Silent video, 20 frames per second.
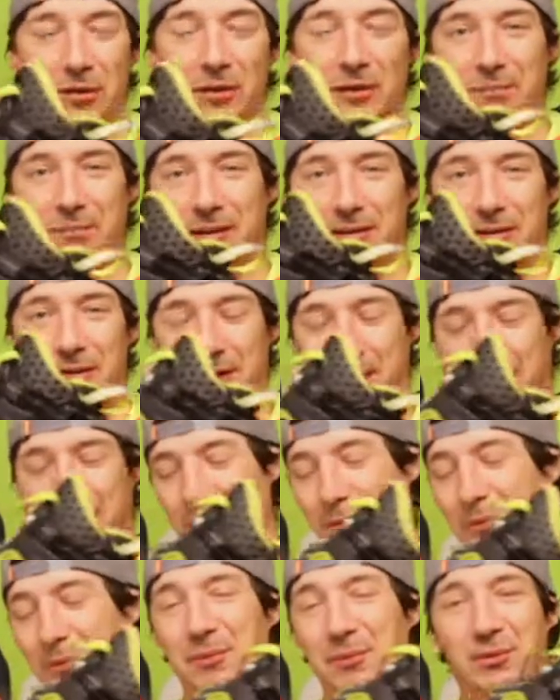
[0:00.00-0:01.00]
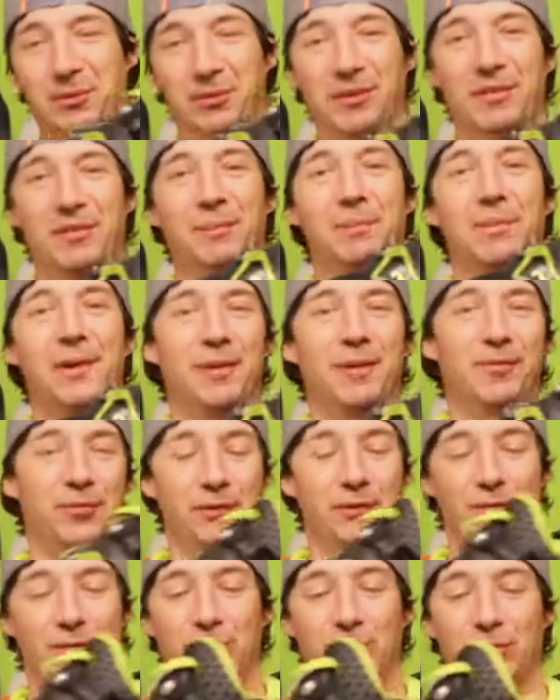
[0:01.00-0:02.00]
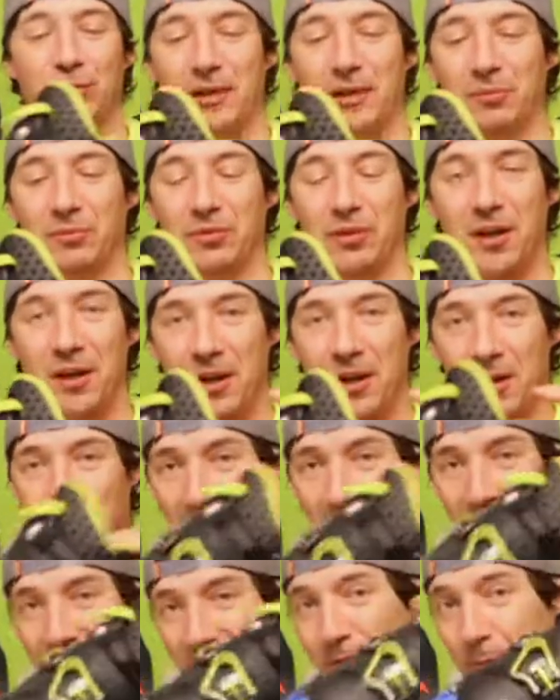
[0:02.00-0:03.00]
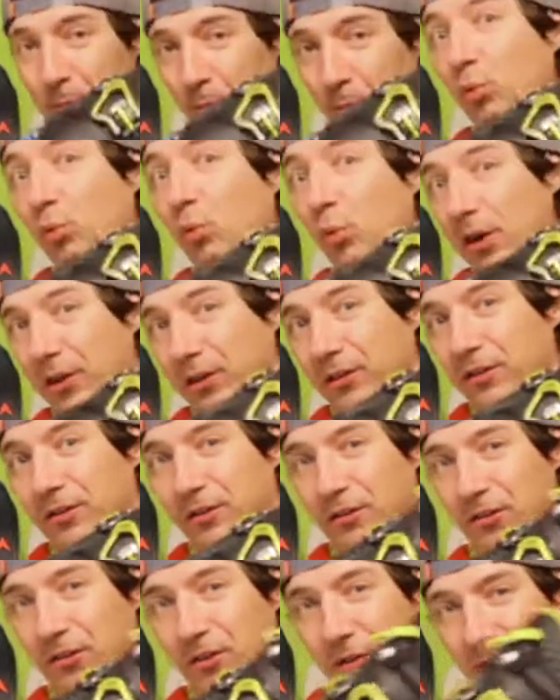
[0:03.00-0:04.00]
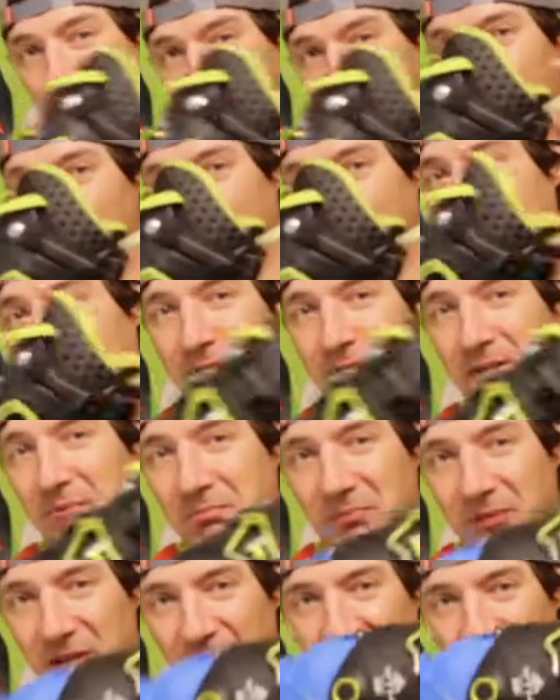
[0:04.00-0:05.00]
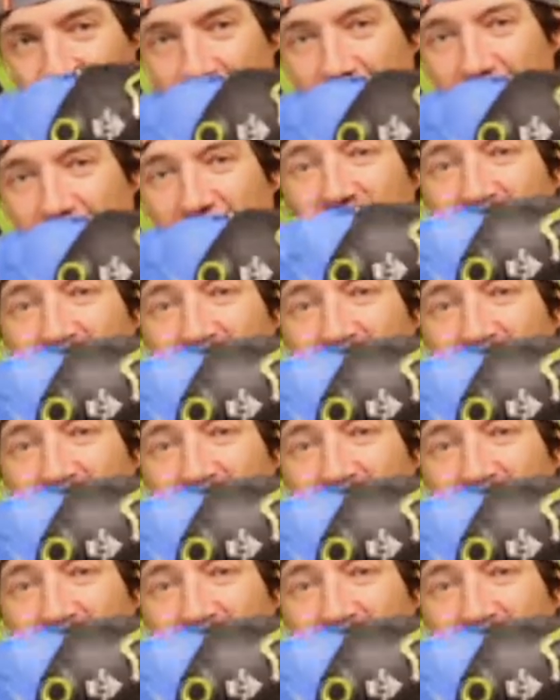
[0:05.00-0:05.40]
So I remember driving barefoot a few times. But this boot worked, so I still have it. It's